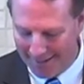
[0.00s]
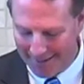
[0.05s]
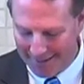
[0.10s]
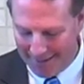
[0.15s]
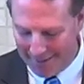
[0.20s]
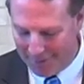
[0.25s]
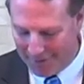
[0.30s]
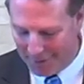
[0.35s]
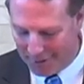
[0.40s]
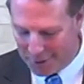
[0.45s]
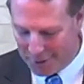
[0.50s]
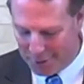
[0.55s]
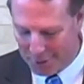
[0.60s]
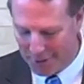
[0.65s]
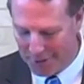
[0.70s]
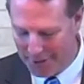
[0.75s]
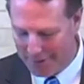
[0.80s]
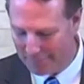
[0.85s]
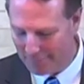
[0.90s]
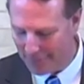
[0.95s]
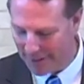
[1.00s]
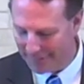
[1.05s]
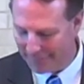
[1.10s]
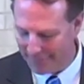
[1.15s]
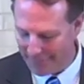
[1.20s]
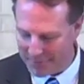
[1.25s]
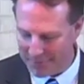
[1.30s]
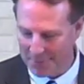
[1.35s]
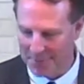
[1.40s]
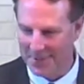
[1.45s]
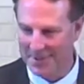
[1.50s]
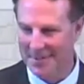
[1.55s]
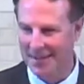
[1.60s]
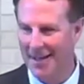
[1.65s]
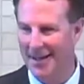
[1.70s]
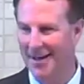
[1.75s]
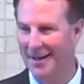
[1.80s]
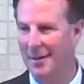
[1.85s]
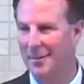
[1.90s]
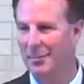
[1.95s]
Giving Tree, Breakfast with
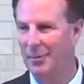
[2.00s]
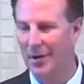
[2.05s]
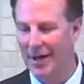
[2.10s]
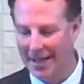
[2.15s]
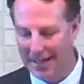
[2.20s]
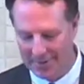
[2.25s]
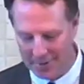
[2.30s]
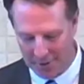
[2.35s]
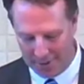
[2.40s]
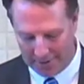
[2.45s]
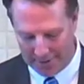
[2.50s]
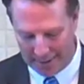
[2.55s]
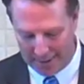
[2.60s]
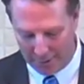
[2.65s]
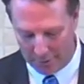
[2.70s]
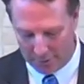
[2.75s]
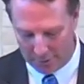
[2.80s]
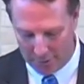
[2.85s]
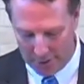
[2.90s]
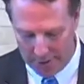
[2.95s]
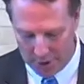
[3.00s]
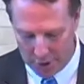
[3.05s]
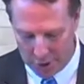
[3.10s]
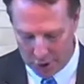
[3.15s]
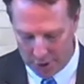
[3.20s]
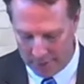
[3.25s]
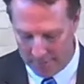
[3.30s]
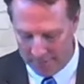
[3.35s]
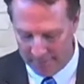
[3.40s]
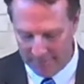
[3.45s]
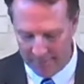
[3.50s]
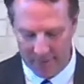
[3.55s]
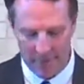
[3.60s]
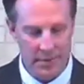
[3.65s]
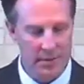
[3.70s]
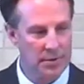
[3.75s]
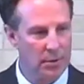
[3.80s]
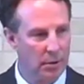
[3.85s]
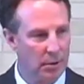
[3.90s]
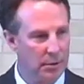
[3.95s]
Santa, Project Outreach,
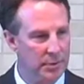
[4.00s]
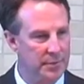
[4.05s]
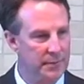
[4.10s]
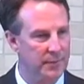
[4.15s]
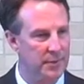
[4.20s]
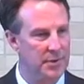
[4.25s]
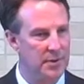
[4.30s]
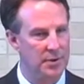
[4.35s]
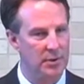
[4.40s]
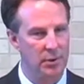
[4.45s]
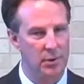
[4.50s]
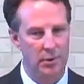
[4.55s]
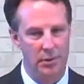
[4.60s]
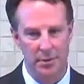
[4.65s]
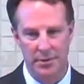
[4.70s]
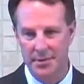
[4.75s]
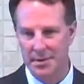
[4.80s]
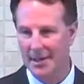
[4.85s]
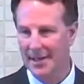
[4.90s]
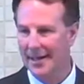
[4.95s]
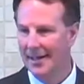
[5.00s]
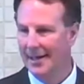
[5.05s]
Souls for Souls,